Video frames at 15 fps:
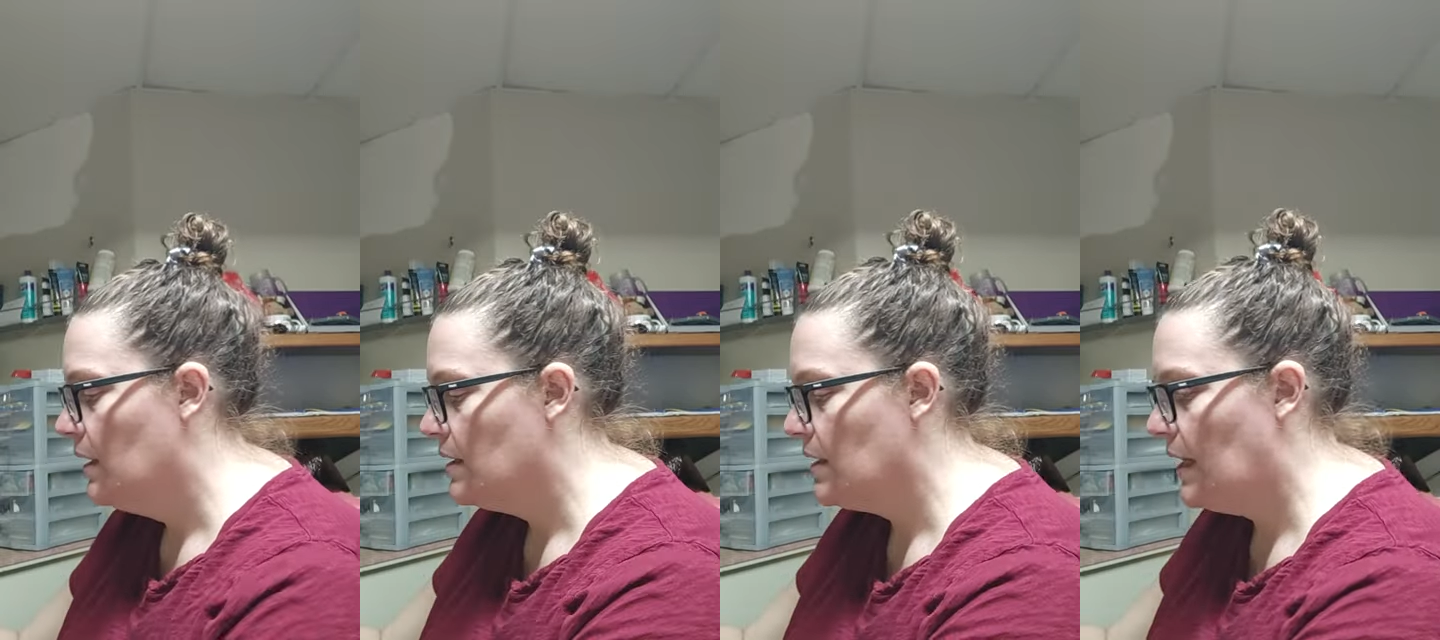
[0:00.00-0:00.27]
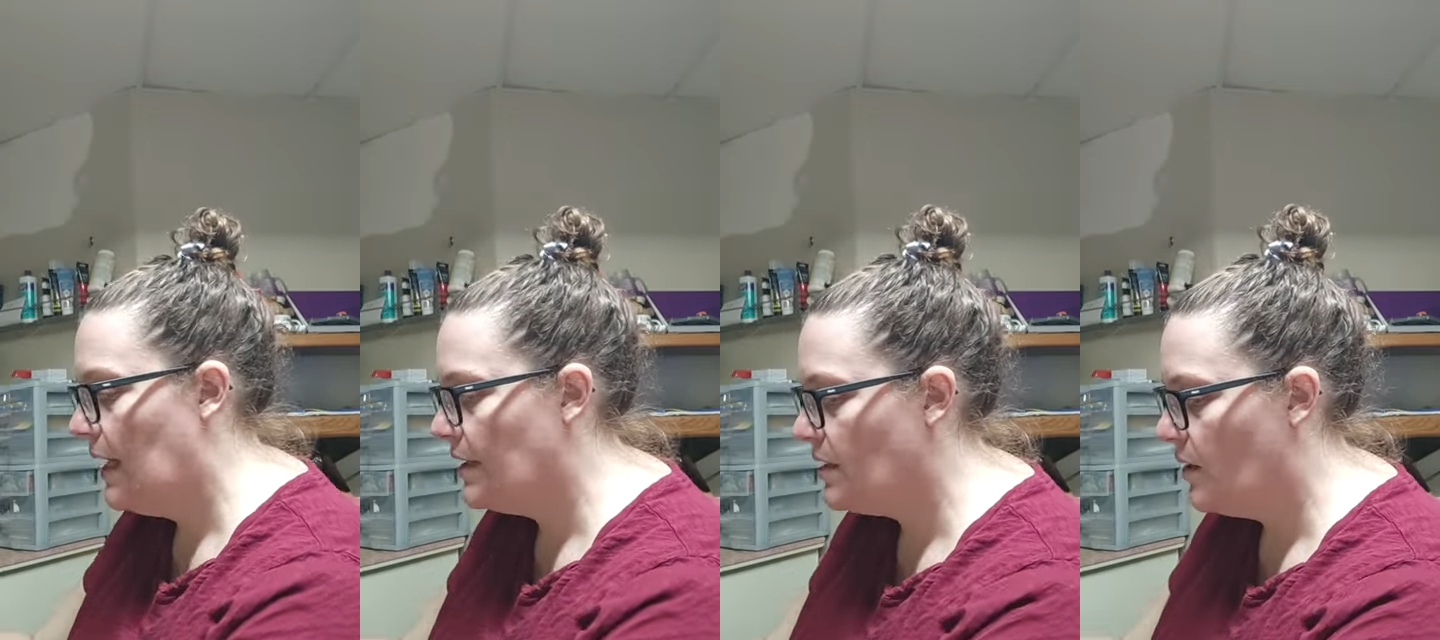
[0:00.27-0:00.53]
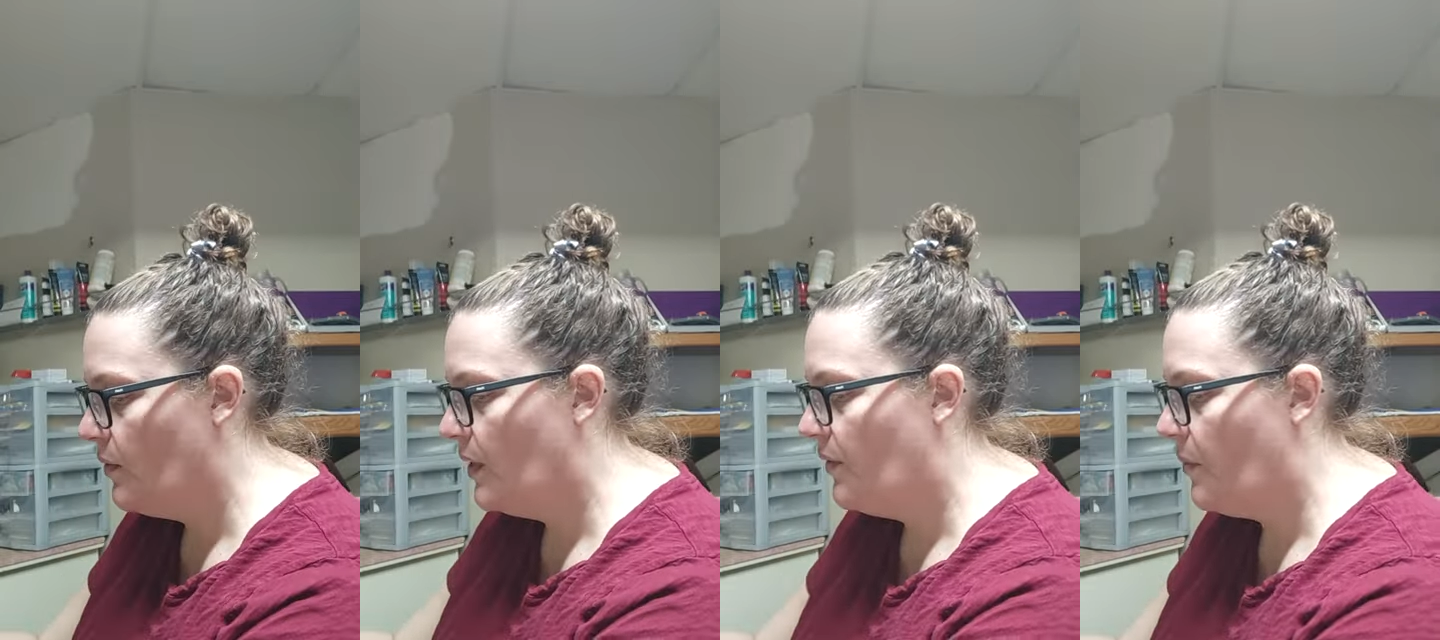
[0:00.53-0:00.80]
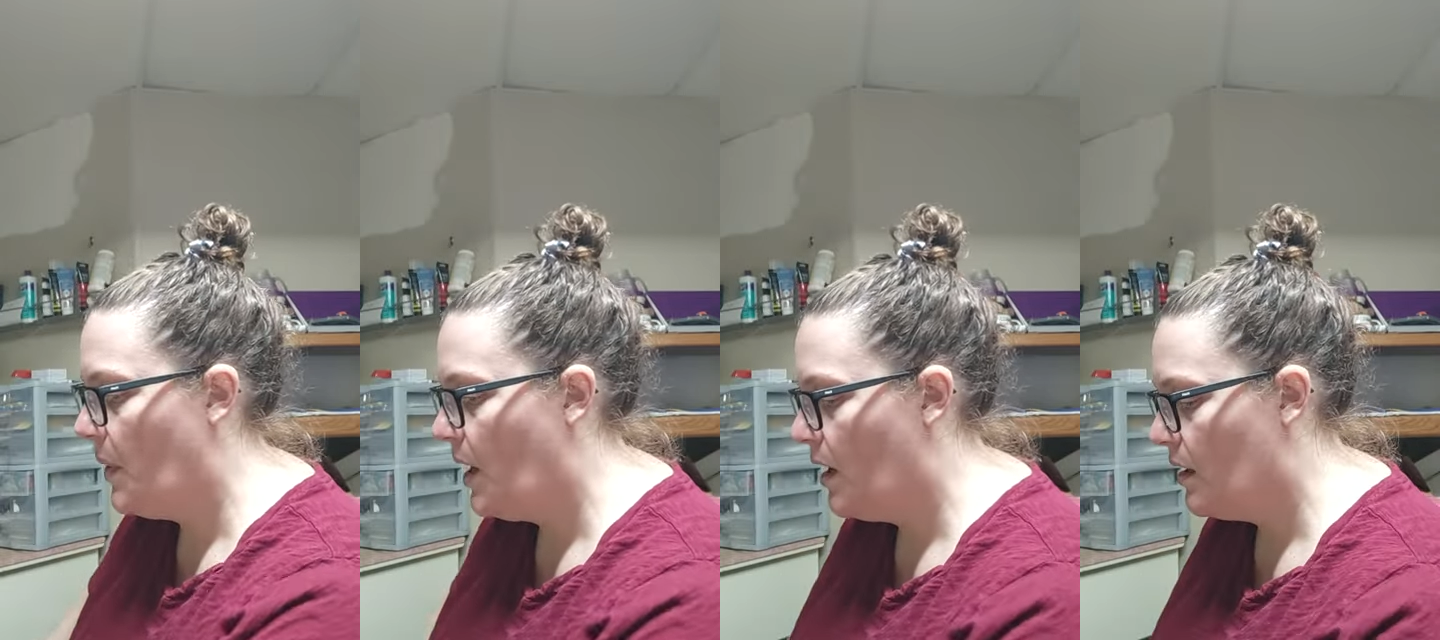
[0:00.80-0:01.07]
So that's our
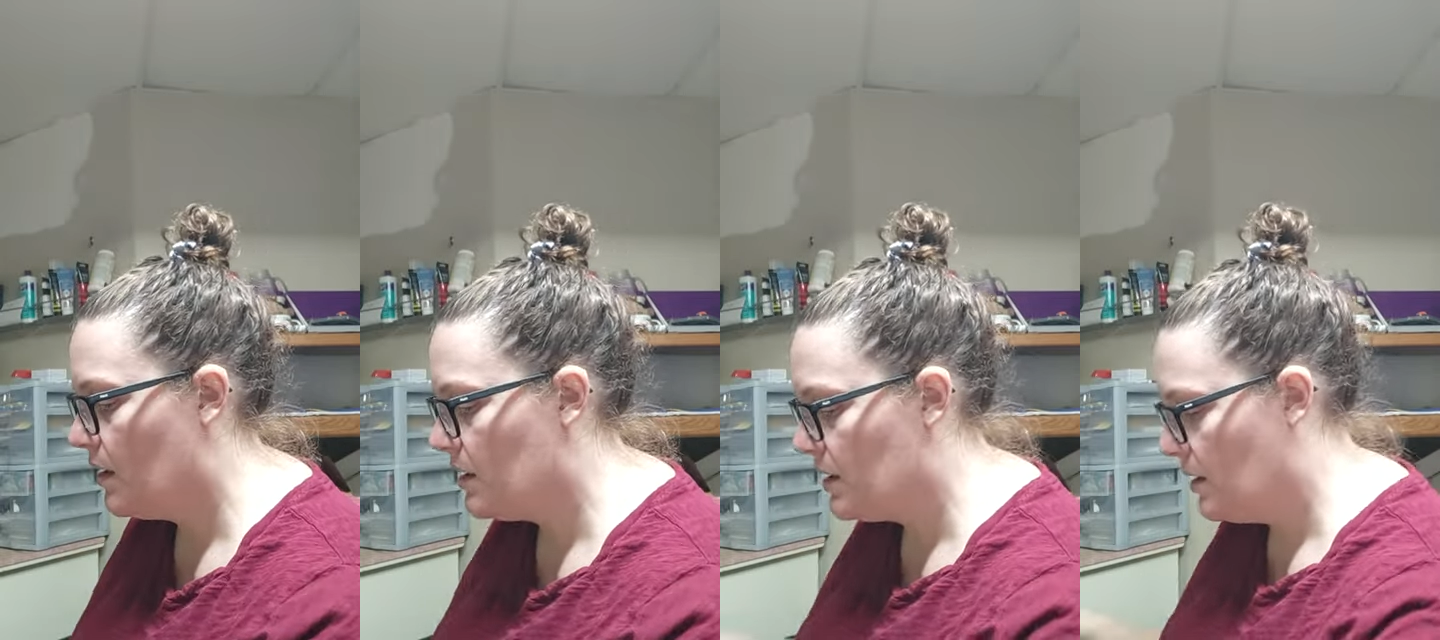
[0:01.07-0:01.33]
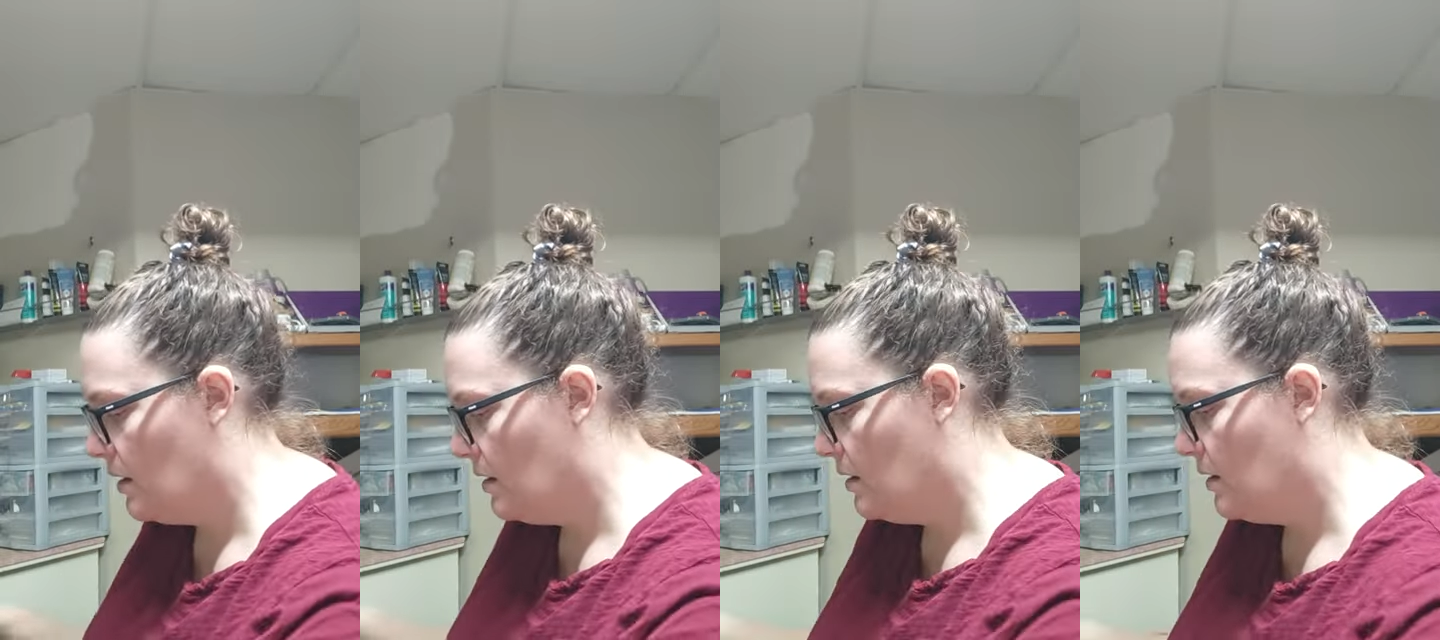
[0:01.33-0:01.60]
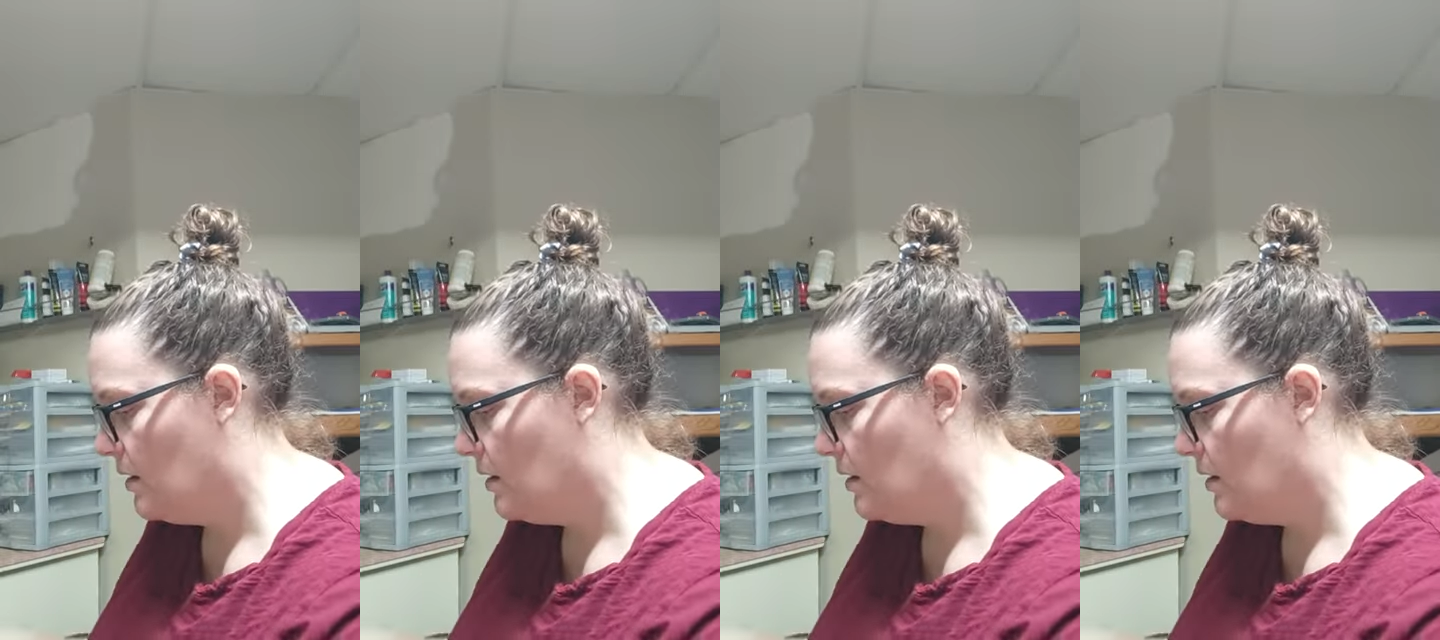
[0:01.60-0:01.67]
whiff box.